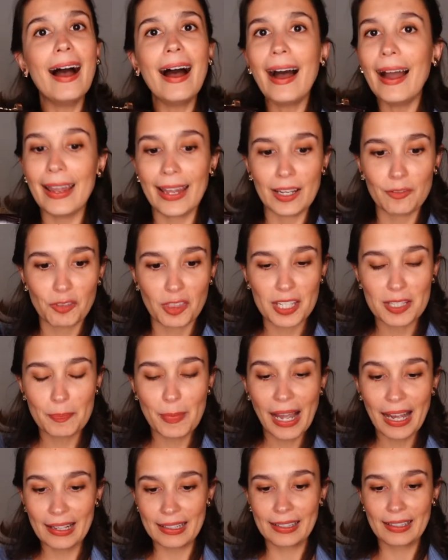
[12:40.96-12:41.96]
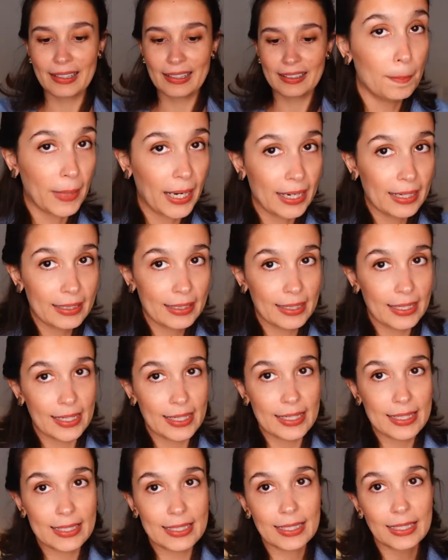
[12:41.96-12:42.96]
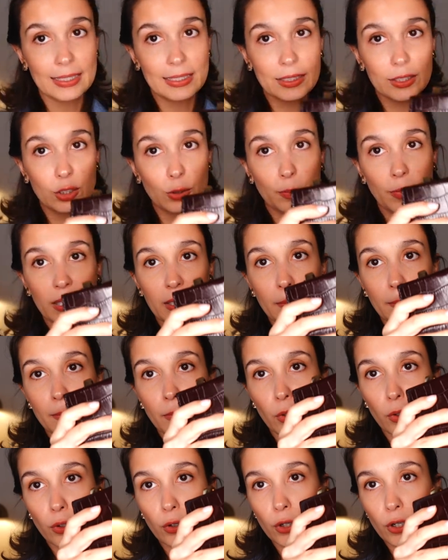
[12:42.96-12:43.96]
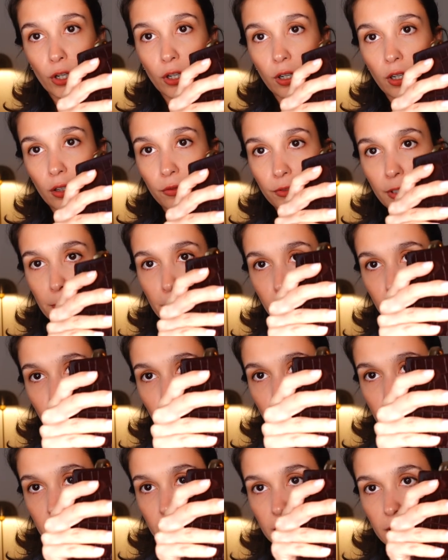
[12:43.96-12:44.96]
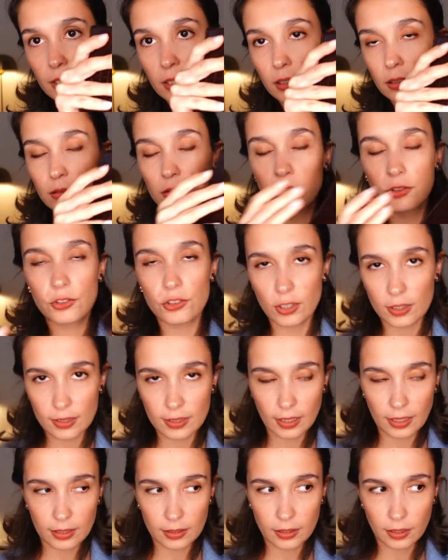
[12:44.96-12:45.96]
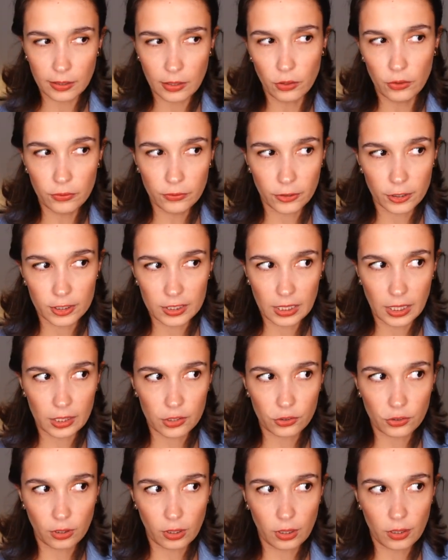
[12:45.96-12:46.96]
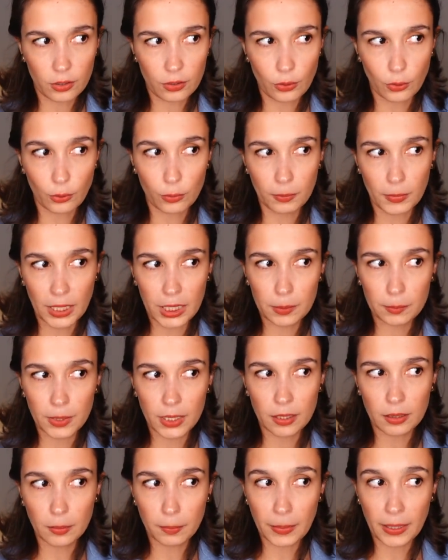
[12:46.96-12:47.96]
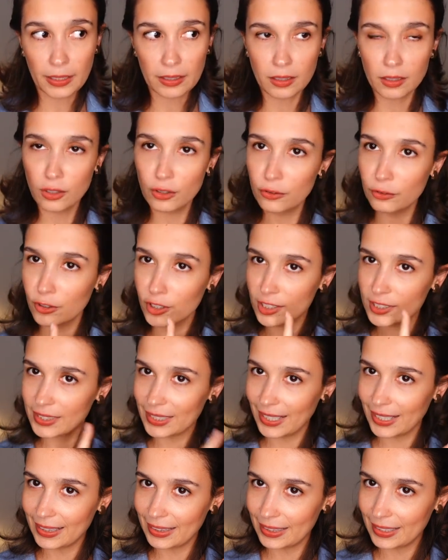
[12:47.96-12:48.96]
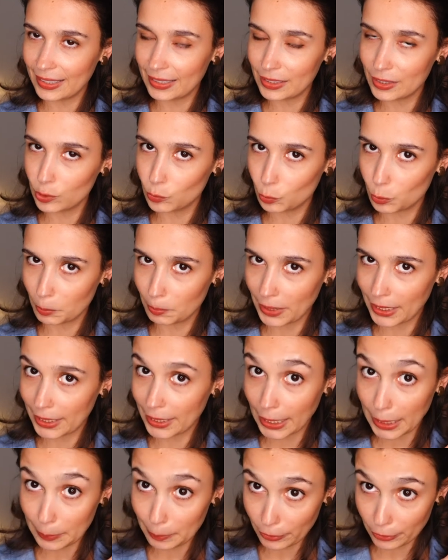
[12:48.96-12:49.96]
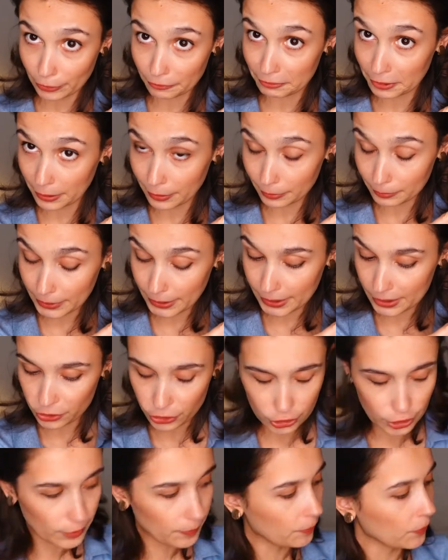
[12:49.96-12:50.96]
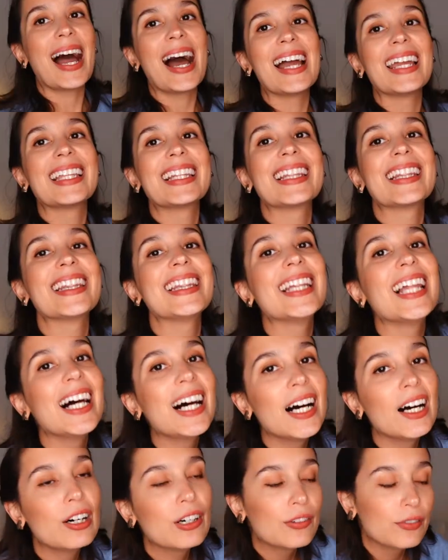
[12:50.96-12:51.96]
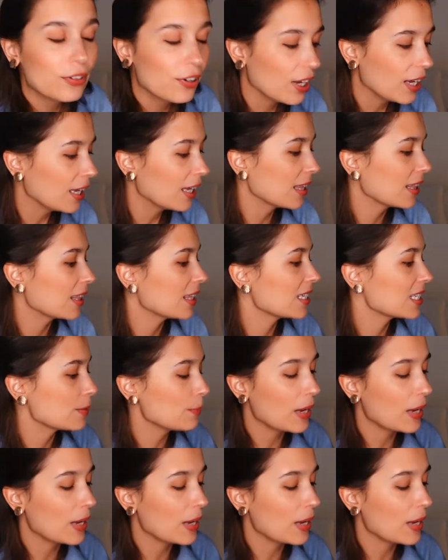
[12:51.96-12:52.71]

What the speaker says: I have this bag. Mine is a little bit more of a burgundy, just like the loafers actually. So maybe the penny loafers and these would make a perfect combination. I love this